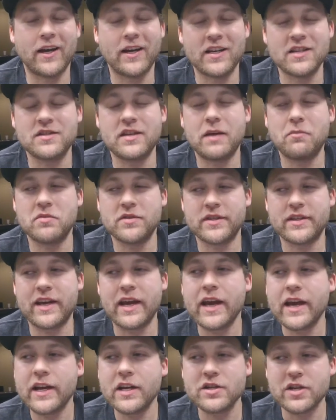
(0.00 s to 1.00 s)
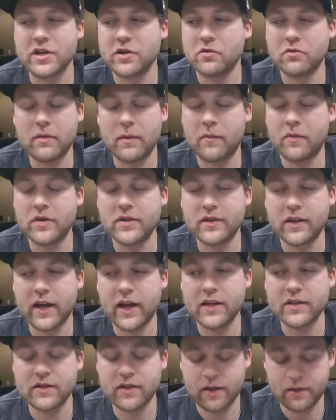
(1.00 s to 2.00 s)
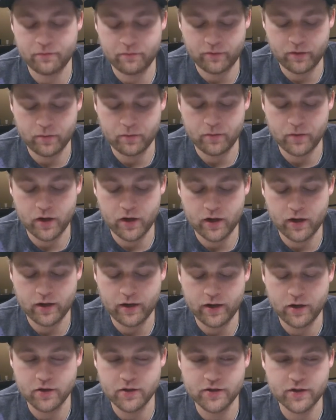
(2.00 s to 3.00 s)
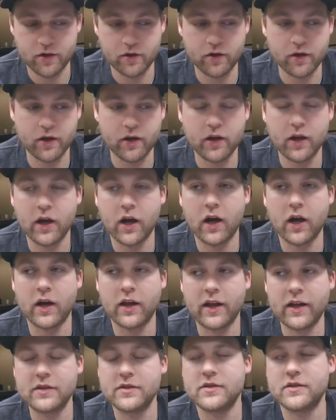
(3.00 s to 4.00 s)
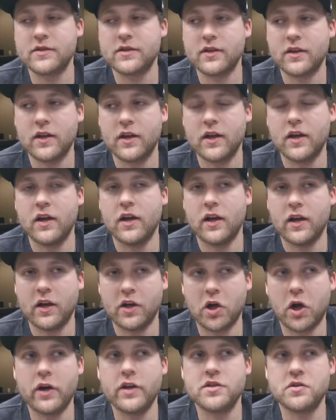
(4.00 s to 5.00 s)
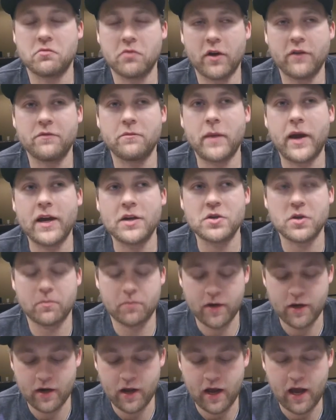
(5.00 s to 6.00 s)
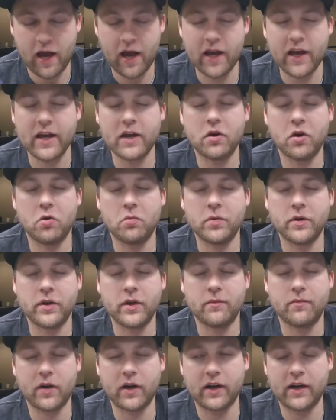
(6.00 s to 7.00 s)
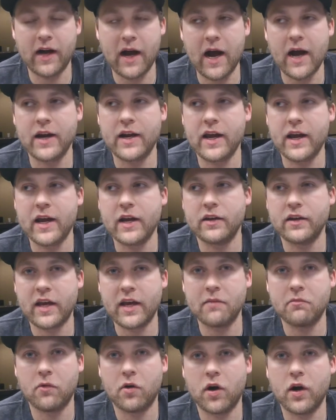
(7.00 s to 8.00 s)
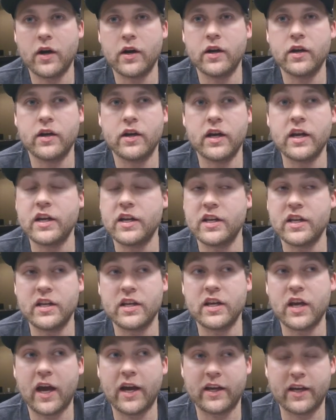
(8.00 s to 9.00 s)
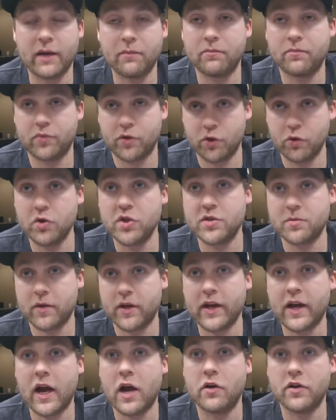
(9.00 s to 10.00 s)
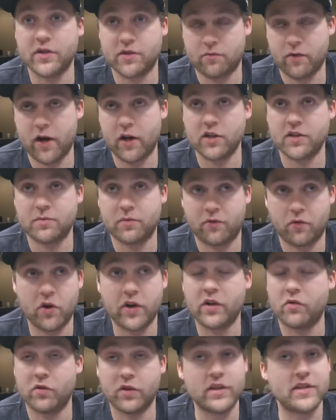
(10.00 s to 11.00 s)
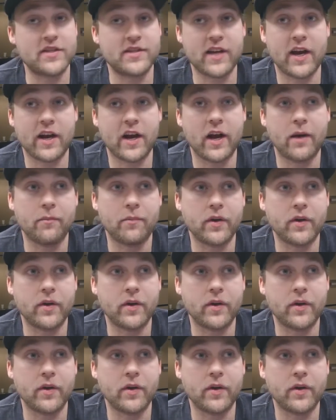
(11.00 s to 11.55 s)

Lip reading: His name was Gage. I don't remember his last name, from Arizona. Guardy's a rough matchup, and I opened up a God Hand game 1, and I kept losing out his routes before he could really set up.